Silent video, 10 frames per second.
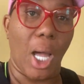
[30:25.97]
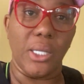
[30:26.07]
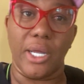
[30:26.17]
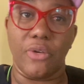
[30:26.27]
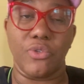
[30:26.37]

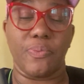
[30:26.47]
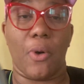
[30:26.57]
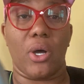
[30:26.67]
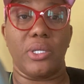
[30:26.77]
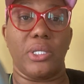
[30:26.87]
Lady
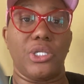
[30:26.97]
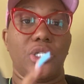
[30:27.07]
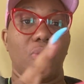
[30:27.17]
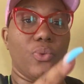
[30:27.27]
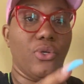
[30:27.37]
responded. She
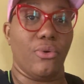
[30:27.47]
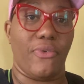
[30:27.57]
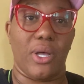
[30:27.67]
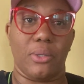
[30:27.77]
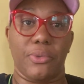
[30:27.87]
said, when you're
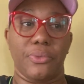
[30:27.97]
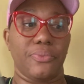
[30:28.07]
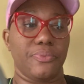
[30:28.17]
available.